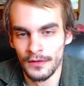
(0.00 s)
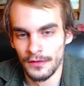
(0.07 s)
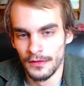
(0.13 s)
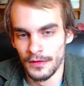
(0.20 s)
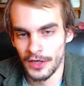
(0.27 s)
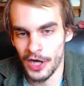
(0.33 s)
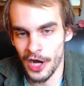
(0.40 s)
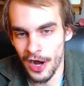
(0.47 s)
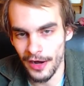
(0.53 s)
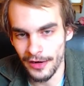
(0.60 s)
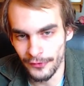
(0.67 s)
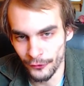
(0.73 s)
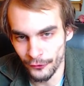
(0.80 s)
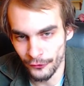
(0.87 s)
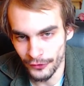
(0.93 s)
cotton
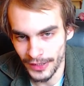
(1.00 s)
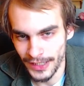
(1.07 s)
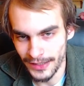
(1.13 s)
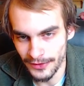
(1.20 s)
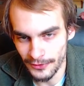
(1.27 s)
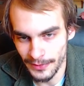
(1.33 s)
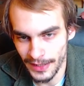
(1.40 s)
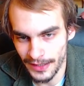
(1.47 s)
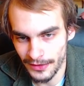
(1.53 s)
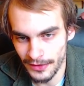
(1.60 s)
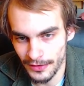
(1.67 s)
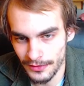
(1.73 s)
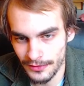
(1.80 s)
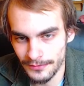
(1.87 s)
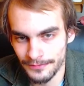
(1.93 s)
flannel back
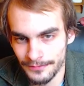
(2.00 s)
on,